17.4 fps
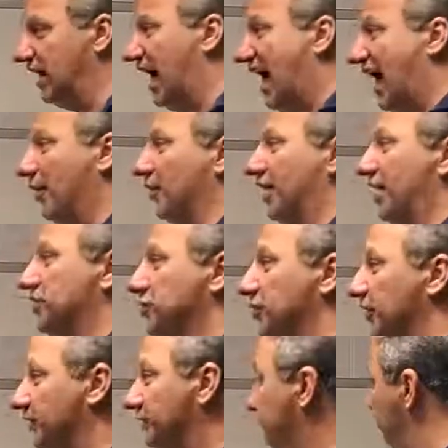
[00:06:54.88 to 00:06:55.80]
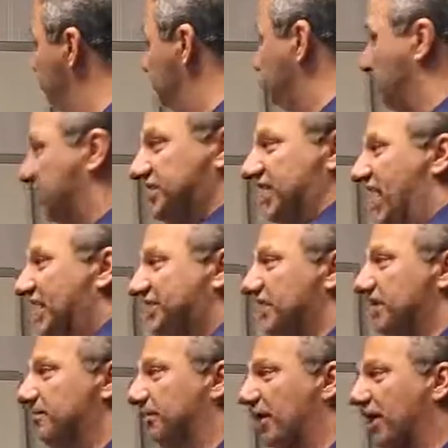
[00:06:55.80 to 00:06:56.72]
how would I do it? The exact
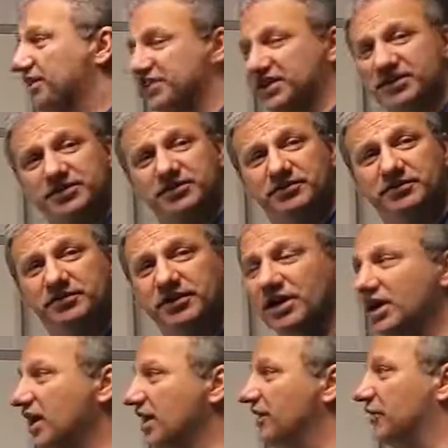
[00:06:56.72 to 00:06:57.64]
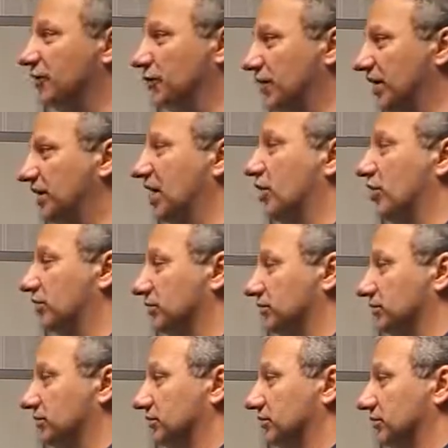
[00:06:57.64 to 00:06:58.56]
same process. And
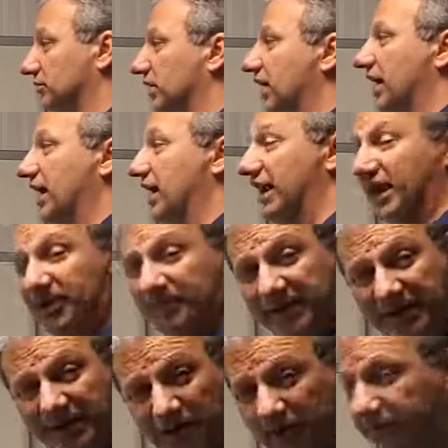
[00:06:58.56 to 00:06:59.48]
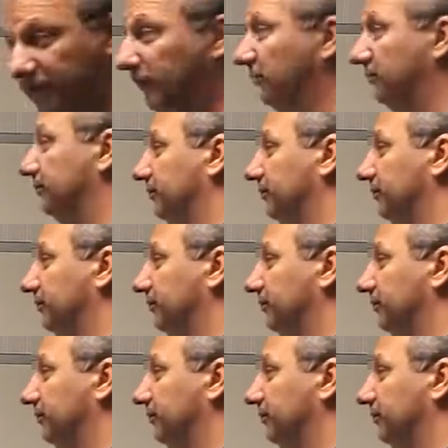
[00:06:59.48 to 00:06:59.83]
I got to be careful.